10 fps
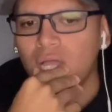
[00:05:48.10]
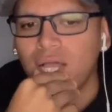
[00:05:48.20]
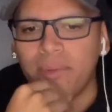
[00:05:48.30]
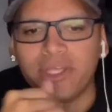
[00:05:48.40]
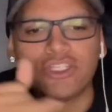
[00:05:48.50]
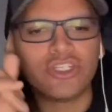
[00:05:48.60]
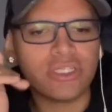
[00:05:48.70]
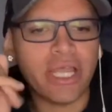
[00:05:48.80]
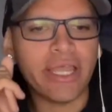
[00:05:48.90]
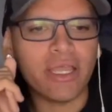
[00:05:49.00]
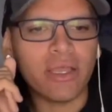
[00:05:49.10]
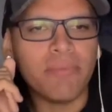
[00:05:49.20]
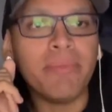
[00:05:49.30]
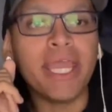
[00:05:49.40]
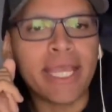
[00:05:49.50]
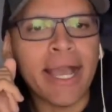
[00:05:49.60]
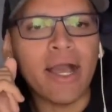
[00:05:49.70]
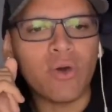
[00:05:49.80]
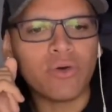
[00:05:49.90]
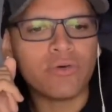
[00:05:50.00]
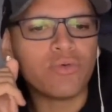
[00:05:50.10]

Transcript: i imagine she's like, make out